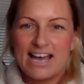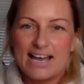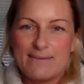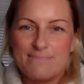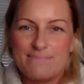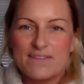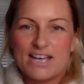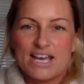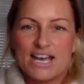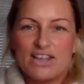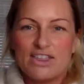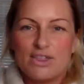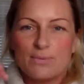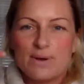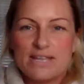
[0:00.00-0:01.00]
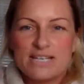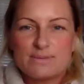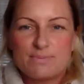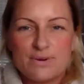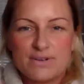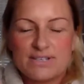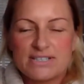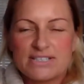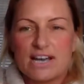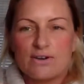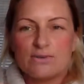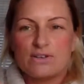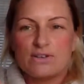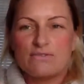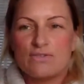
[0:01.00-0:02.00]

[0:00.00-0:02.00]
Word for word: Um, and the way that's broken down,